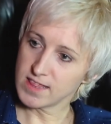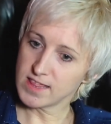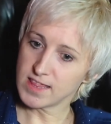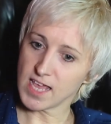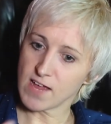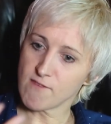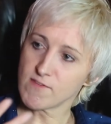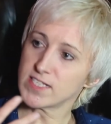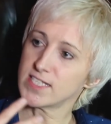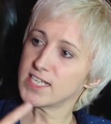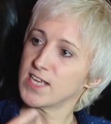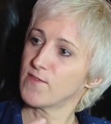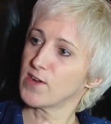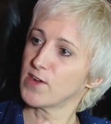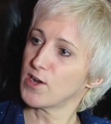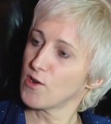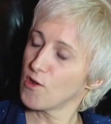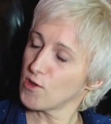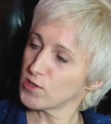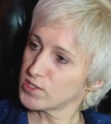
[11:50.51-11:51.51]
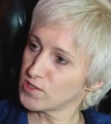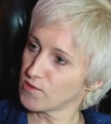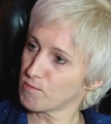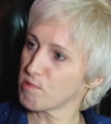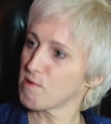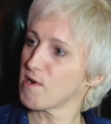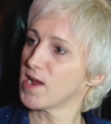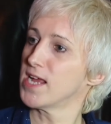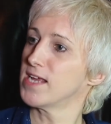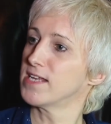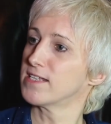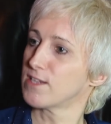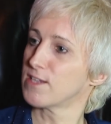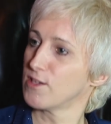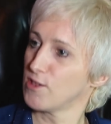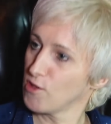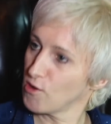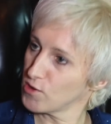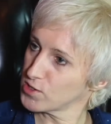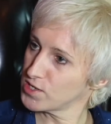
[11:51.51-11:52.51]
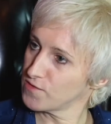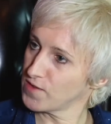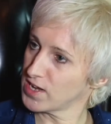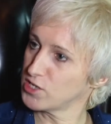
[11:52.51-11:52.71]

they're receiving lots of praise, lots of